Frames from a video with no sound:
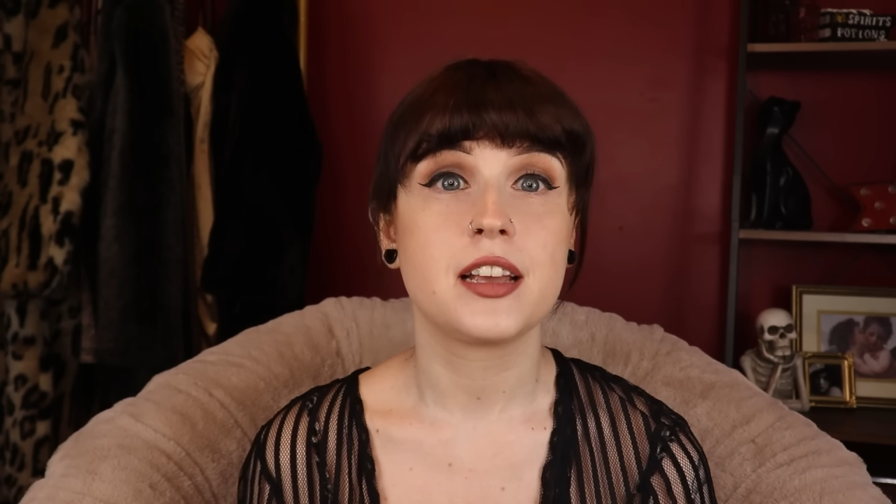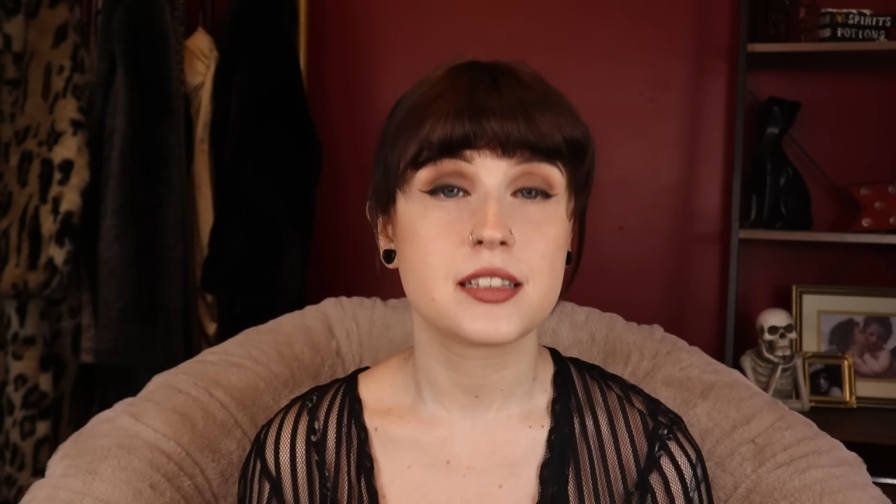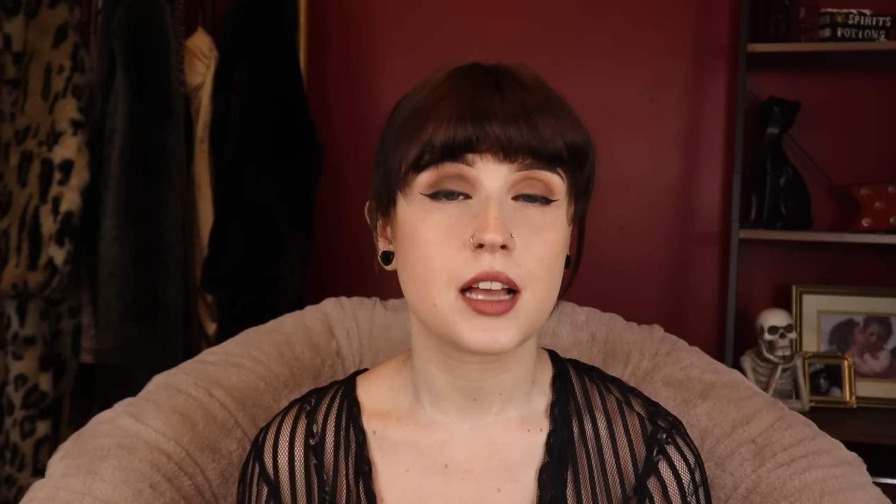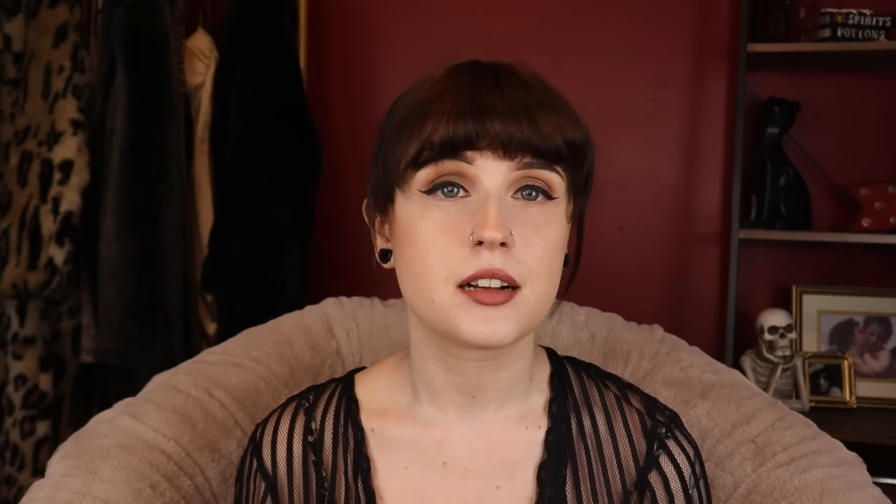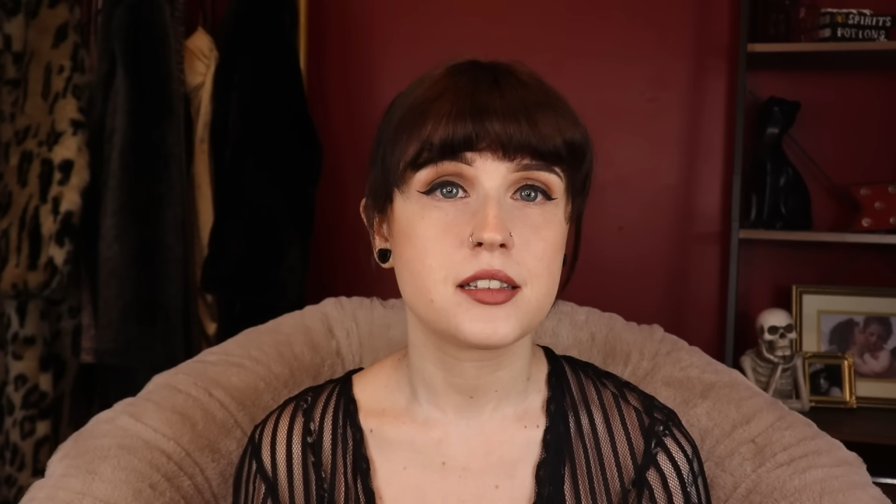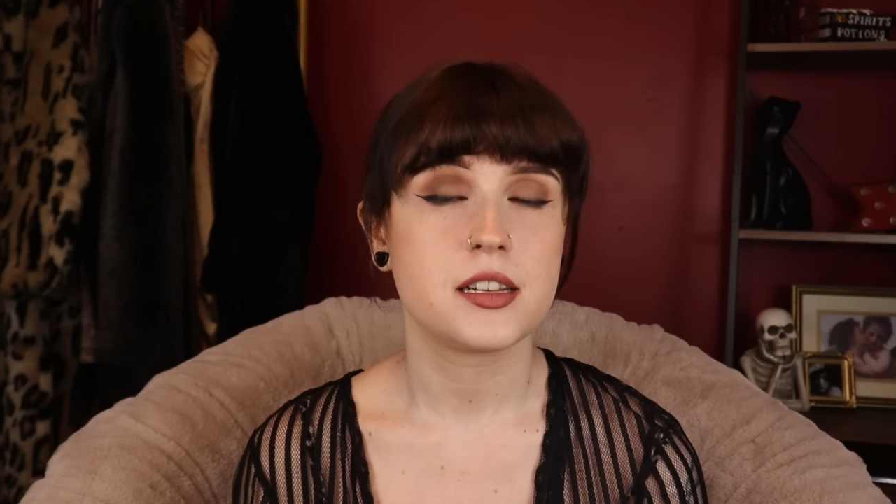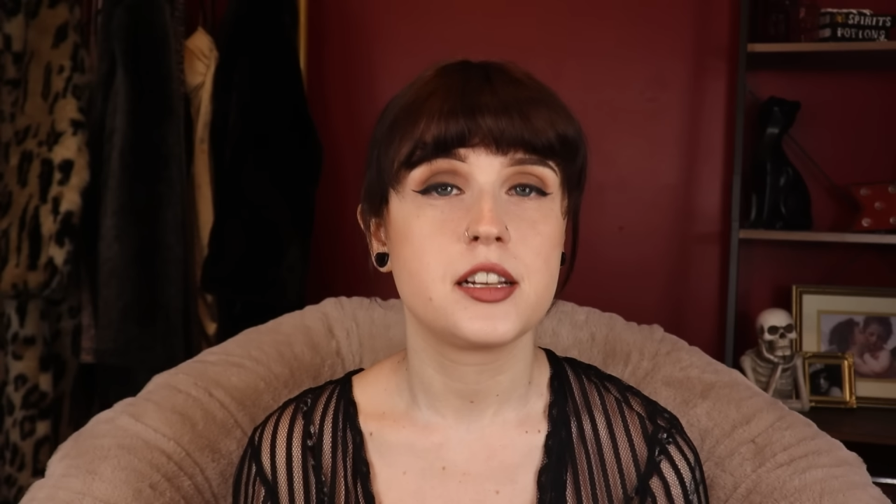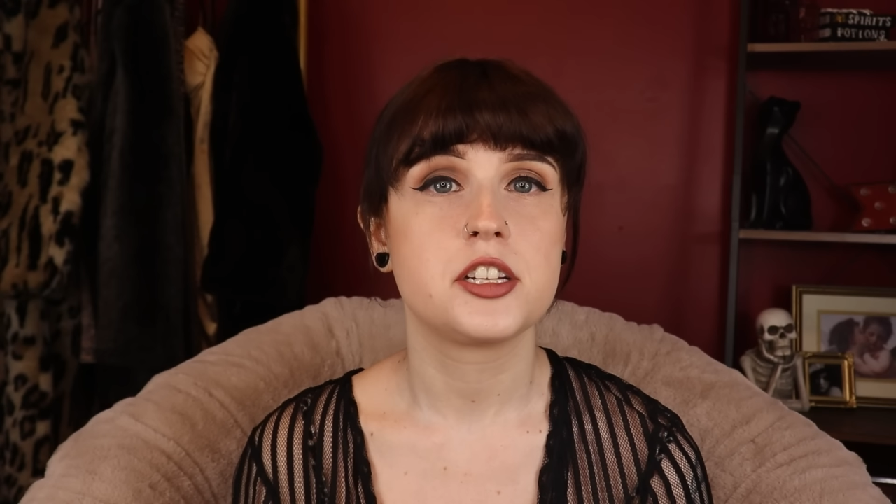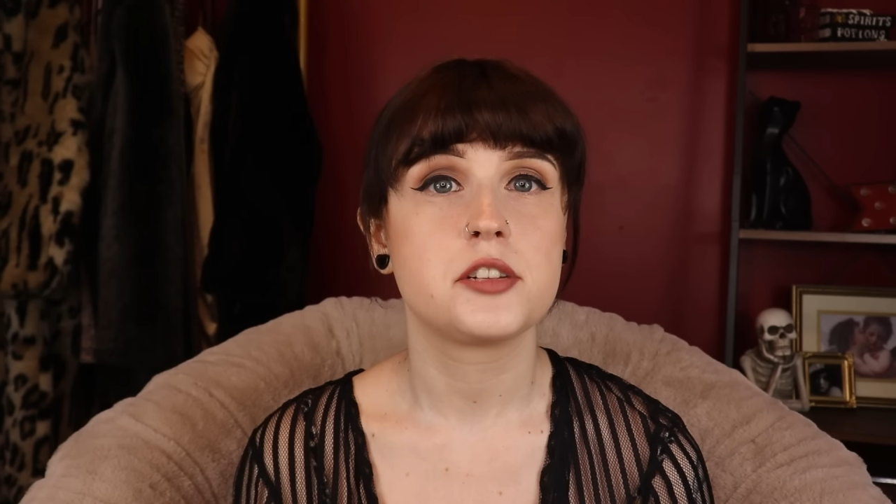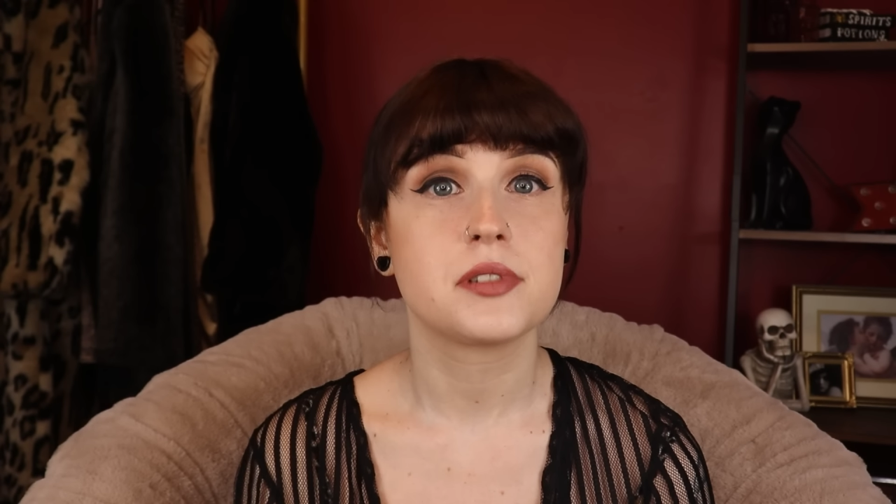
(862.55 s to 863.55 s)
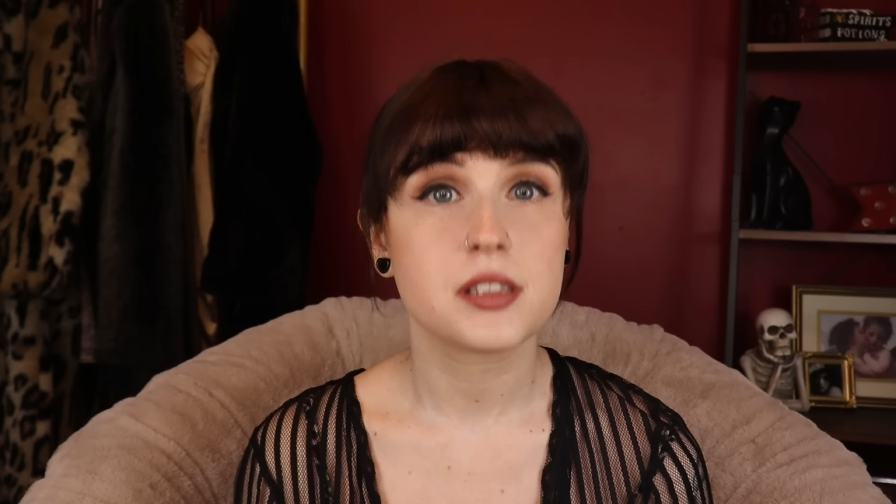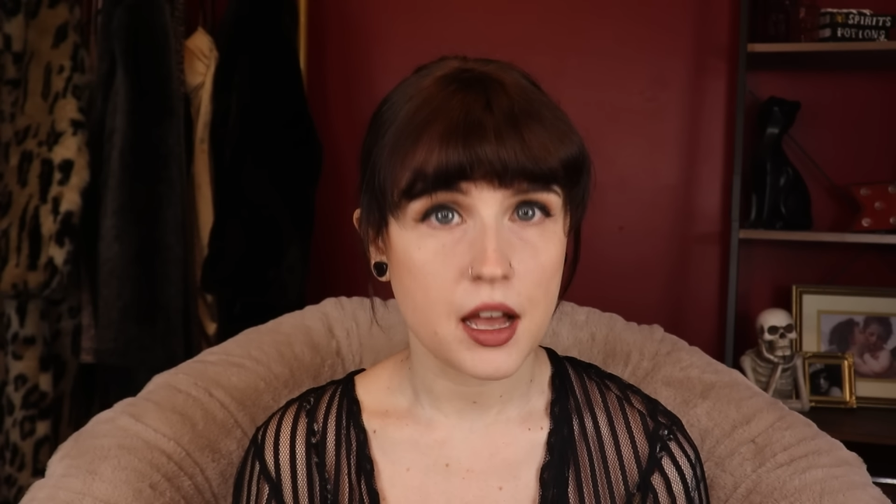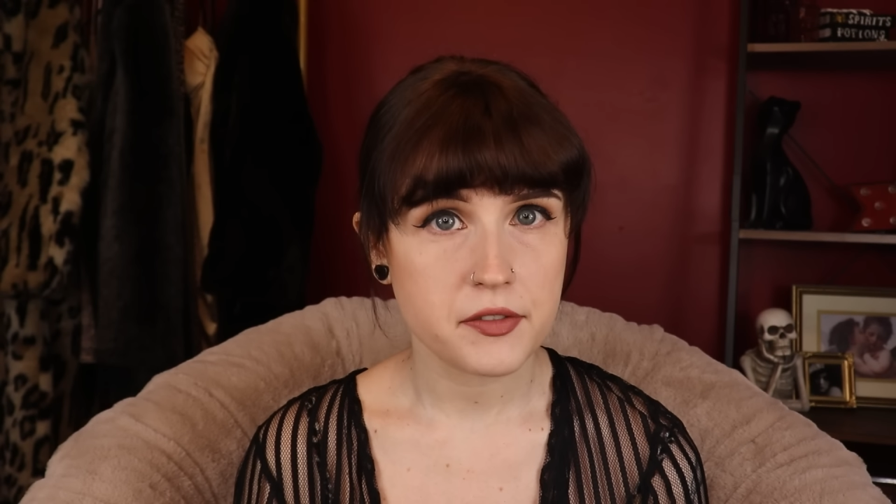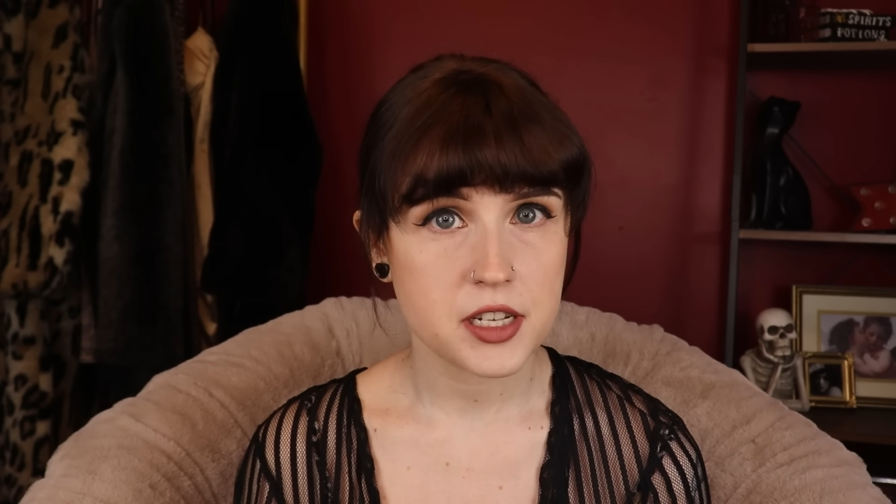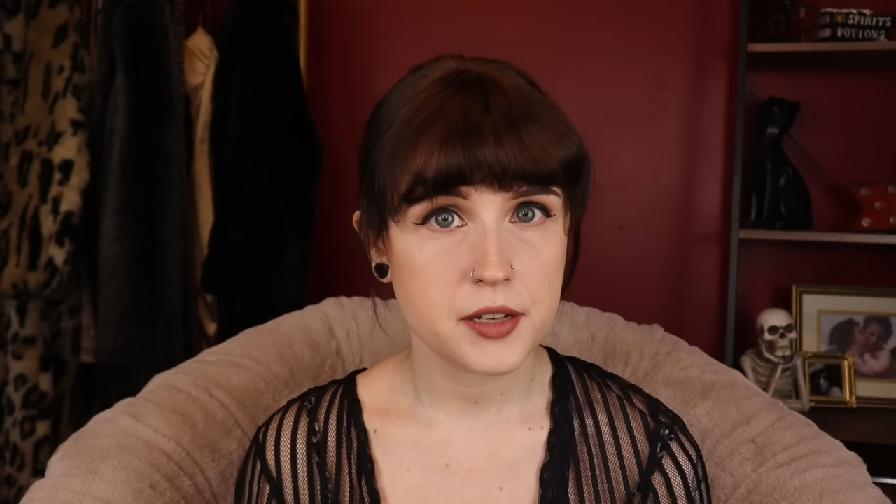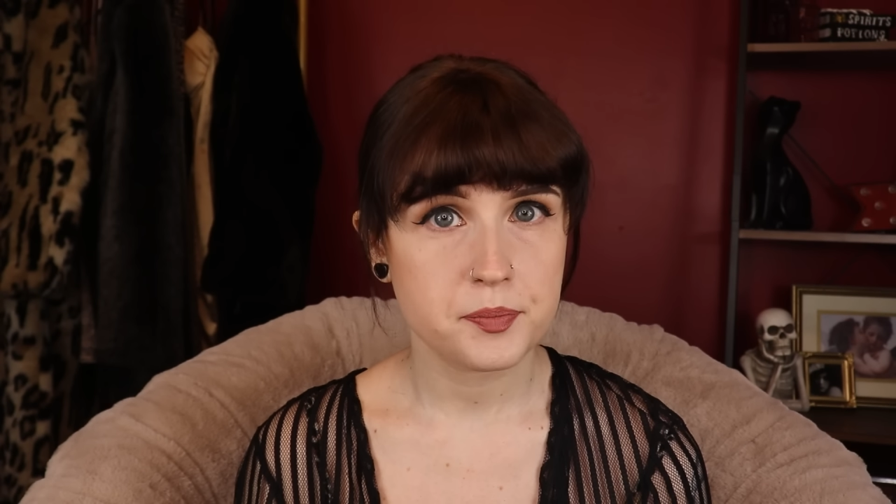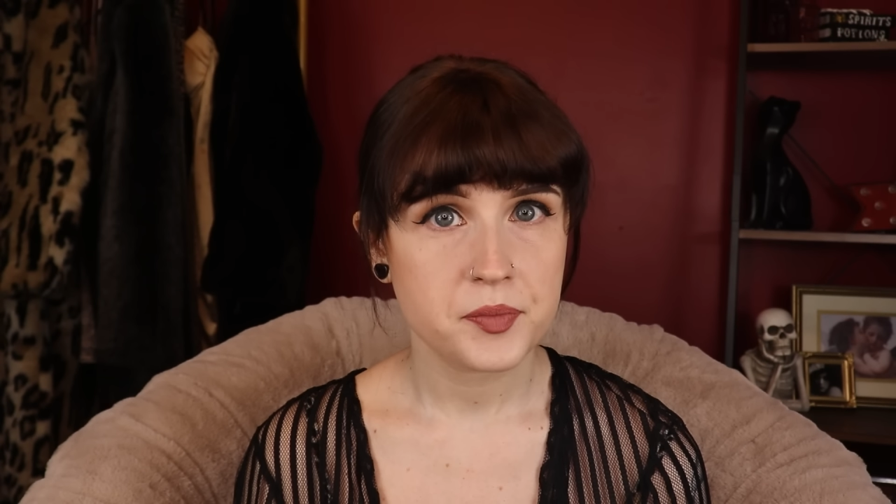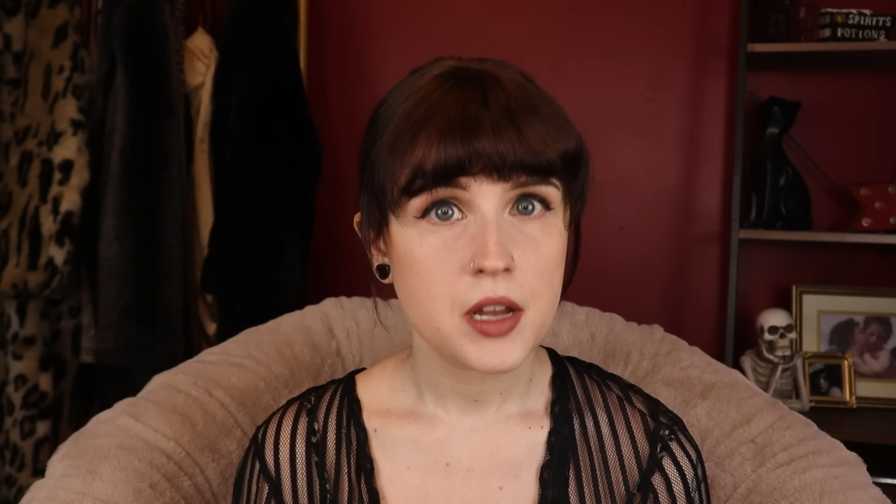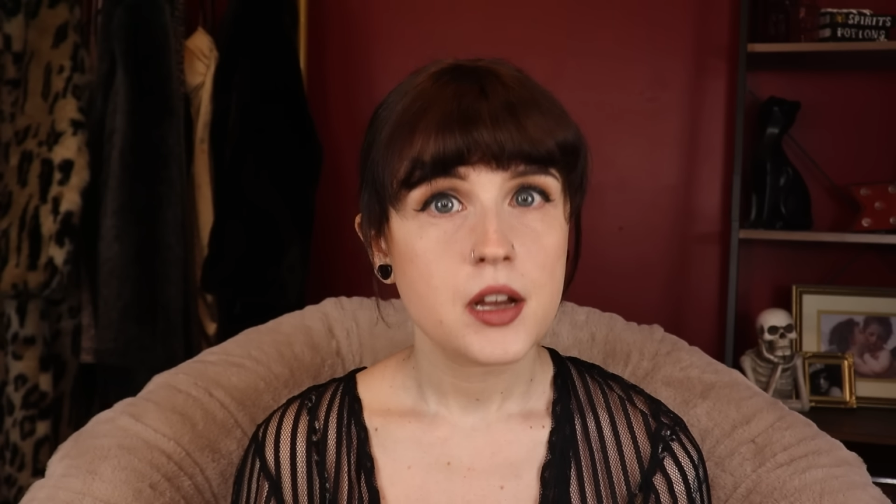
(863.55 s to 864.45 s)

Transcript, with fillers: exact city she was left in.